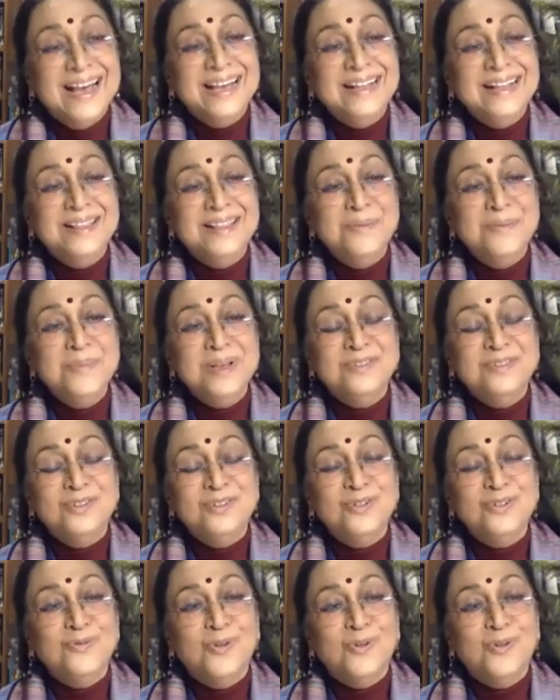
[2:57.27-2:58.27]
in the midst
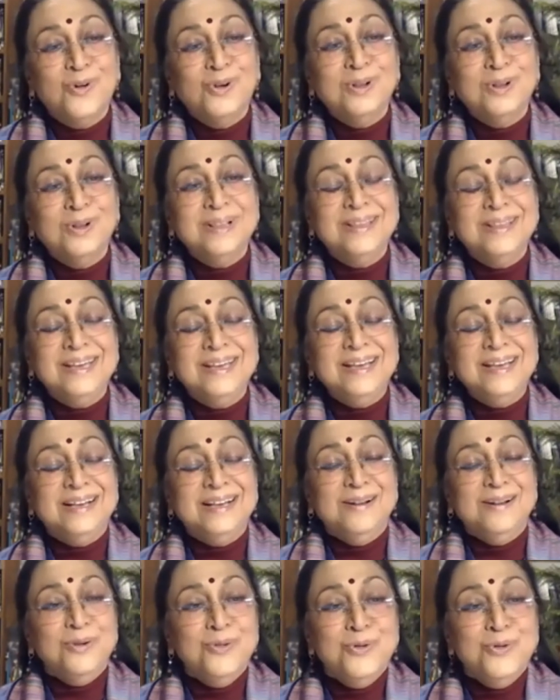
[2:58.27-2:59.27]
of all
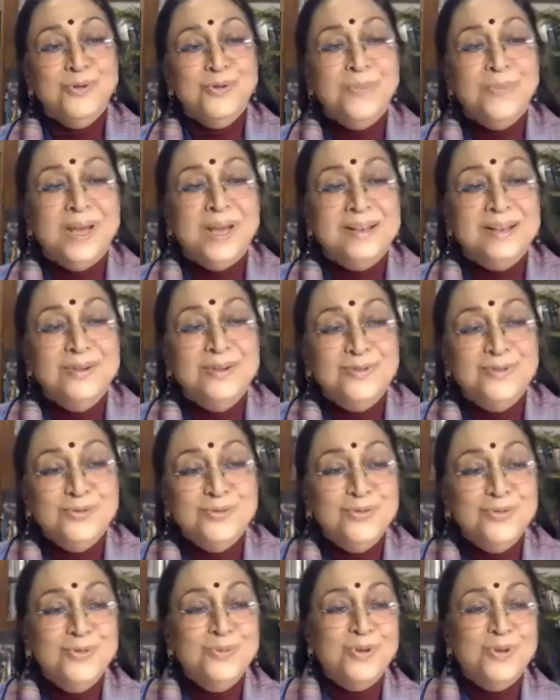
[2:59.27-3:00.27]
the gloom and
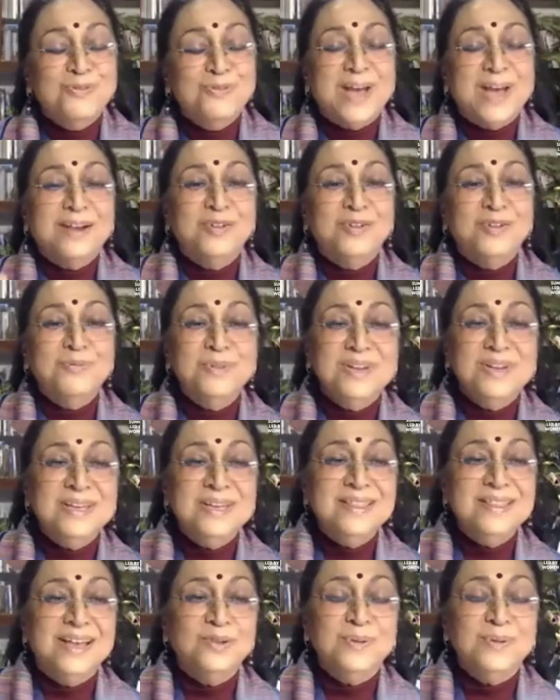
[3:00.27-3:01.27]
doom of
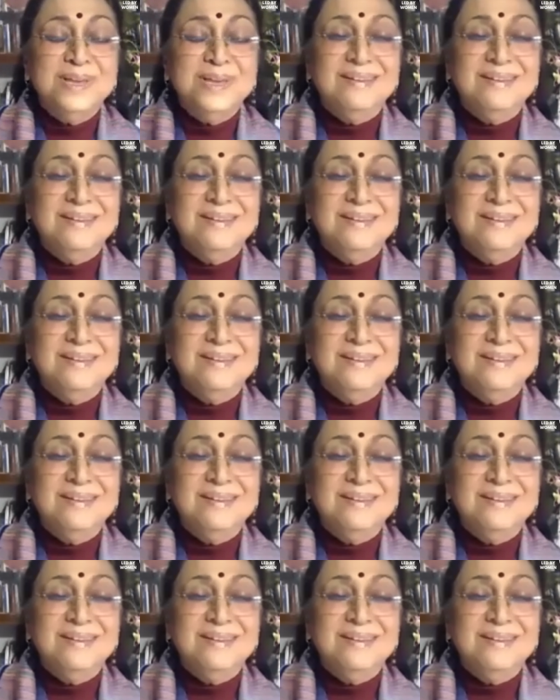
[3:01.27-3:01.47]
acrimony that we